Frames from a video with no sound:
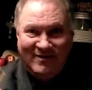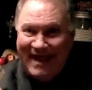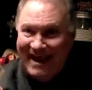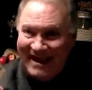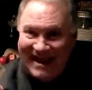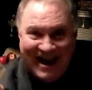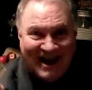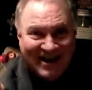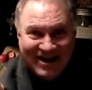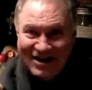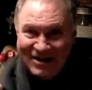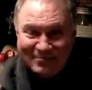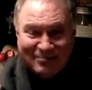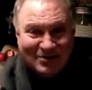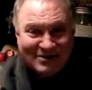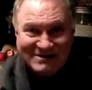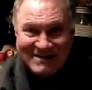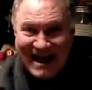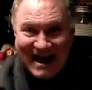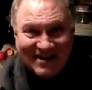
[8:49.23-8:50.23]
they ain't going to
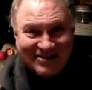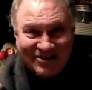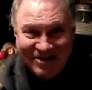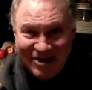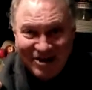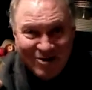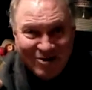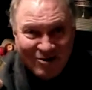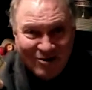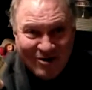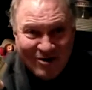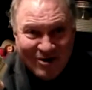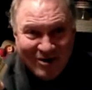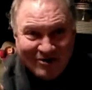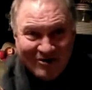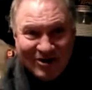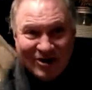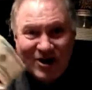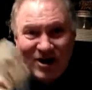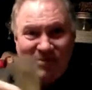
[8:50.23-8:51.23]
protect you.
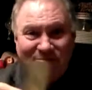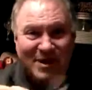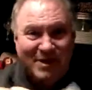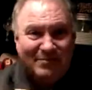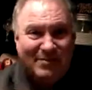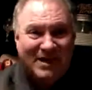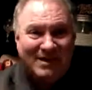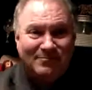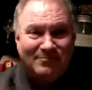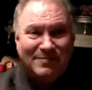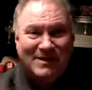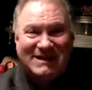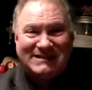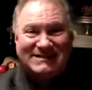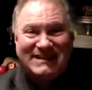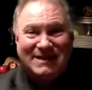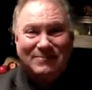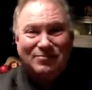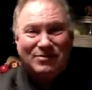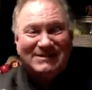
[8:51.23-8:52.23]
They're going to be
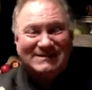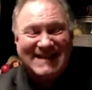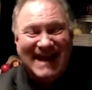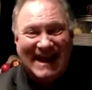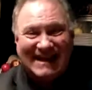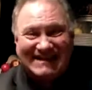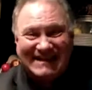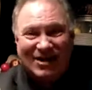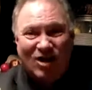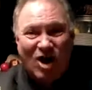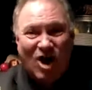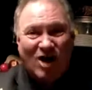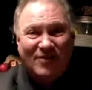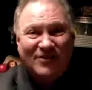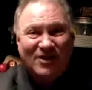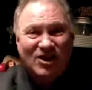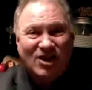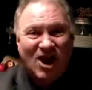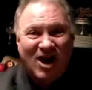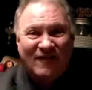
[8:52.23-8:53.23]
busy protecting
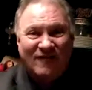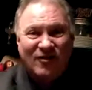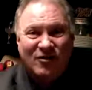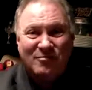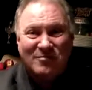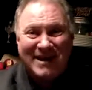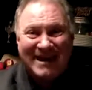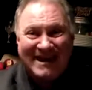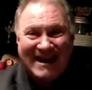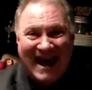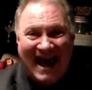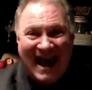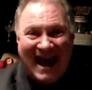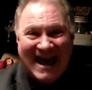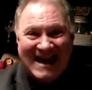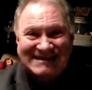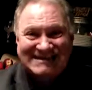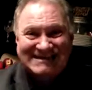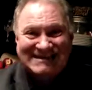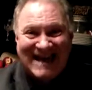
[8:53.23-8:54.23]
all the government
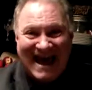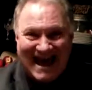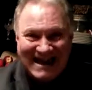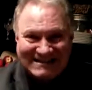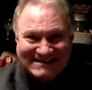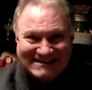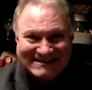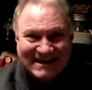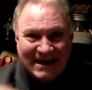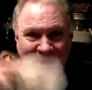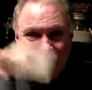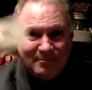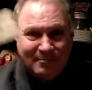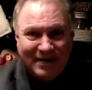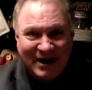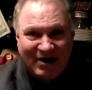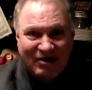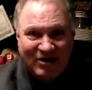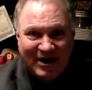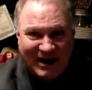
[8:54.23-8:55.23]
assets,
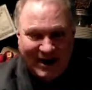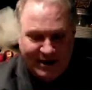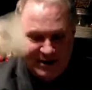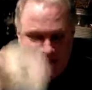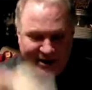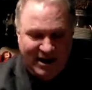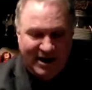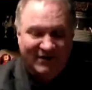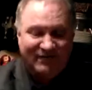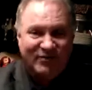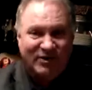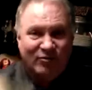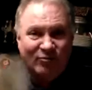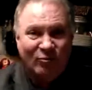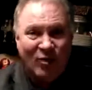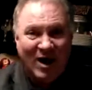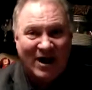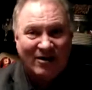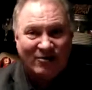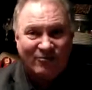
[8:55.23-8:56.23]
period. And if
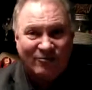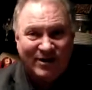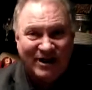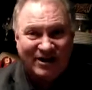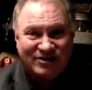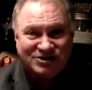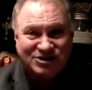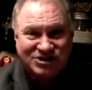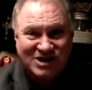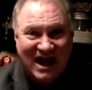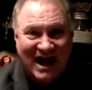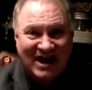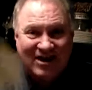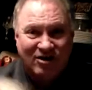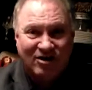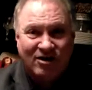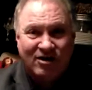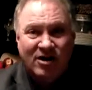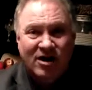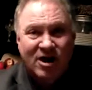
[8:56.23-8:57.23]
you want a real
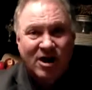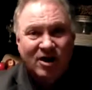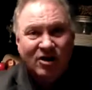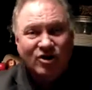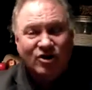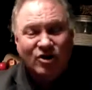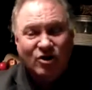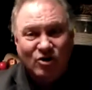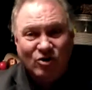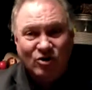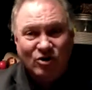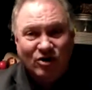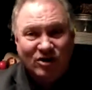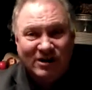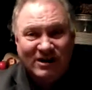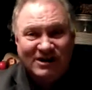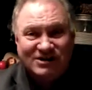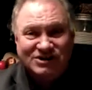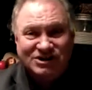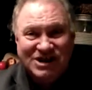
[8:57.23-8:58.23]
shocker,
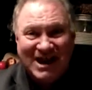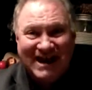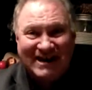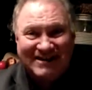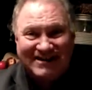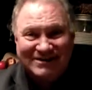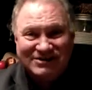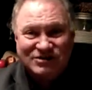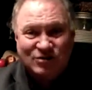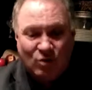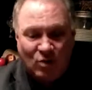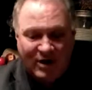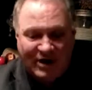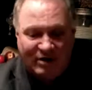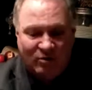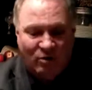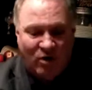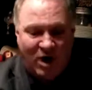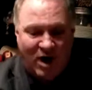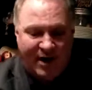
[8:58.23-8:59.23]
Google Agenda
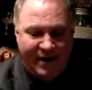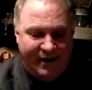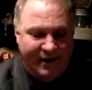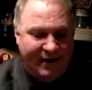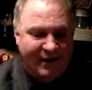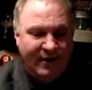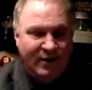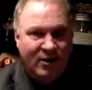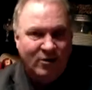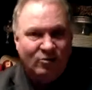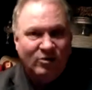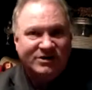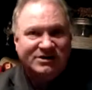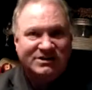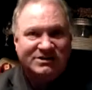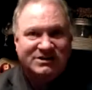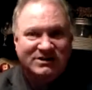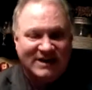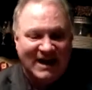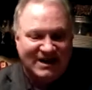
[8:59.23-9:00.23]
21,
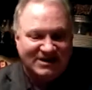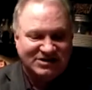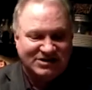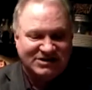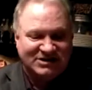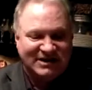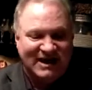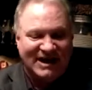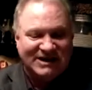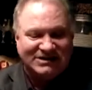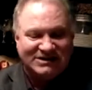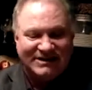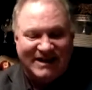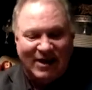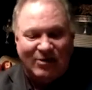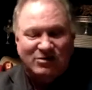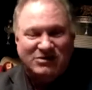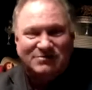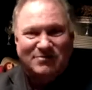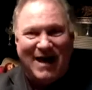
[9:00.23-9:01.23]
which is legislation
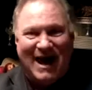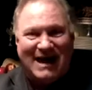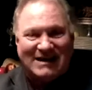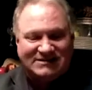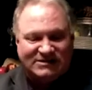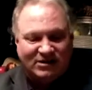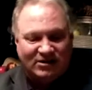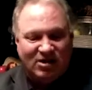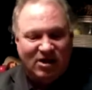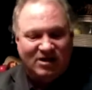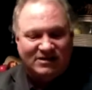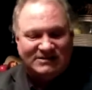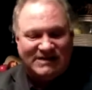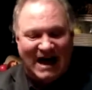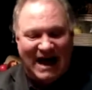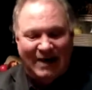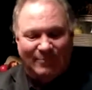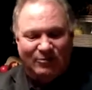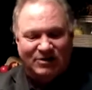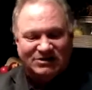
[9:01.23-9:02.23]
that was passed a long
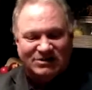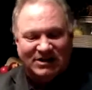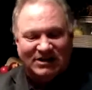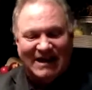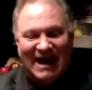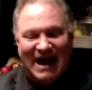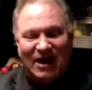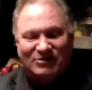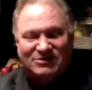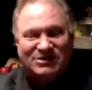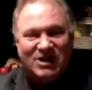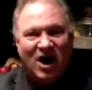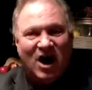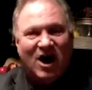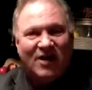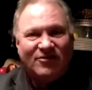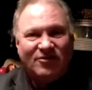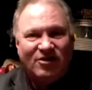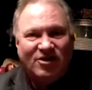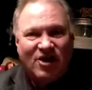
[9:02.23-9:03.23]
time, which allows
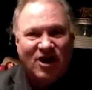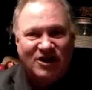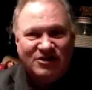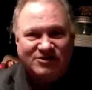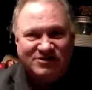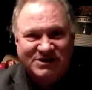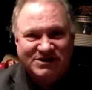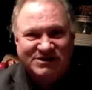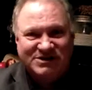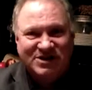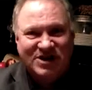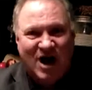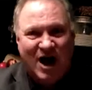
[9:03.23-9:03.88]
other countries